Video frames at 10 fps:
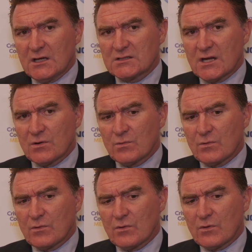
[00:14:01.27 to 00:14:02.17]
So
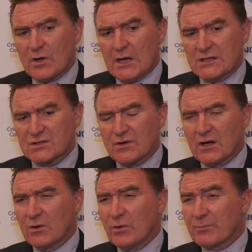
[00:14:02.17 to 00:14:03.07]
in
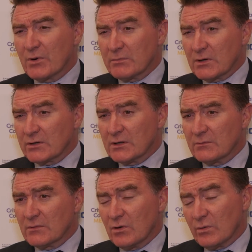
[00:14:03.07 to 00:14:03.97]
Australia, we're probably looking
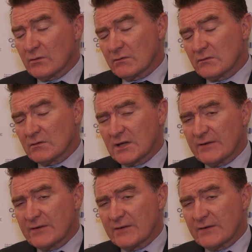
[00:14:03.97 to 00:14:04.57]
at, well, the